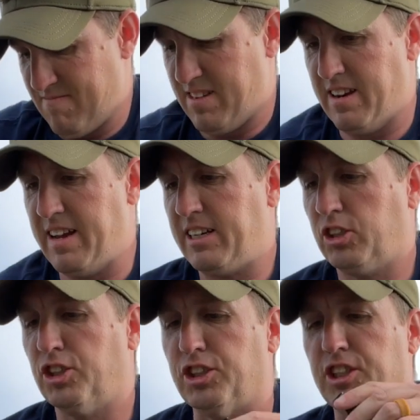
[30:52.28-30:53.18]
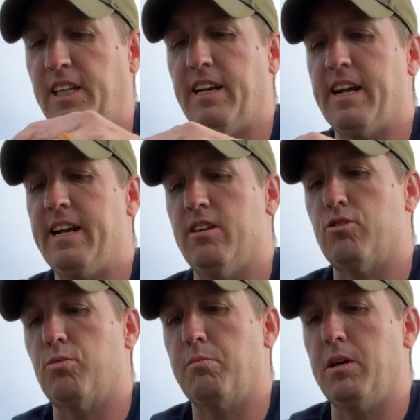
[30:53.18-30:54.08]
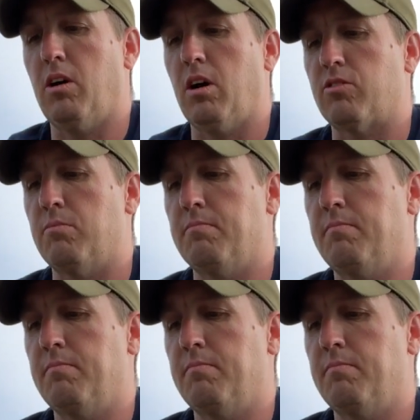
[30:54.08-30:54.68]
An extra set of hands would be awesome.